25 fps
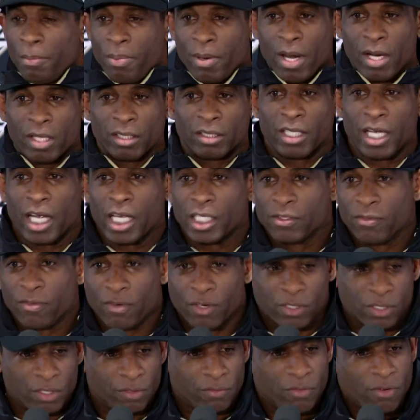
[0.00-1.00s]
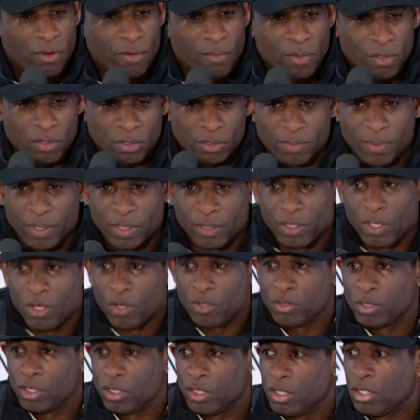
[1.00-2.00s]
apologize first and foremost. My
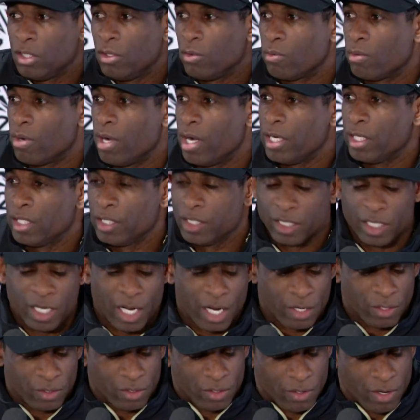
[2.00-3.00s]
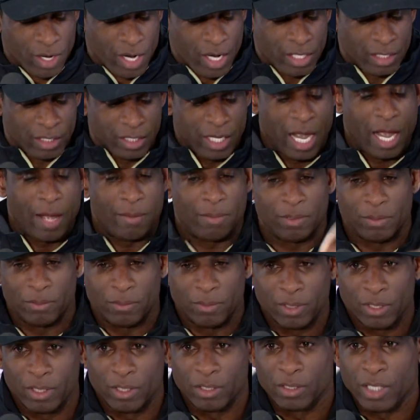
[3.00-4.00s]
nose is a little running, and I don't know how this happens
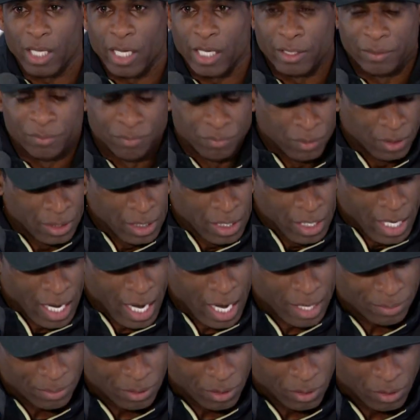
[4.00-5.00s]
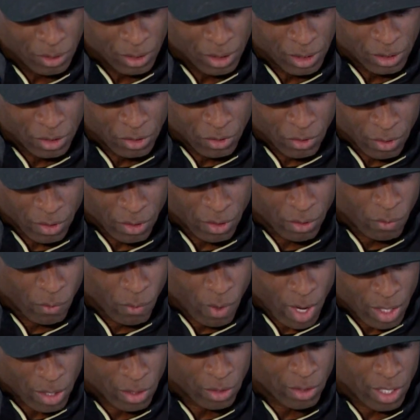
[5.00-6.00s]
because I absolutely adore the
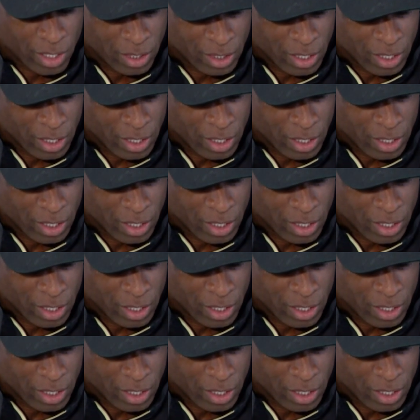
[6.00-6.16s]
weather.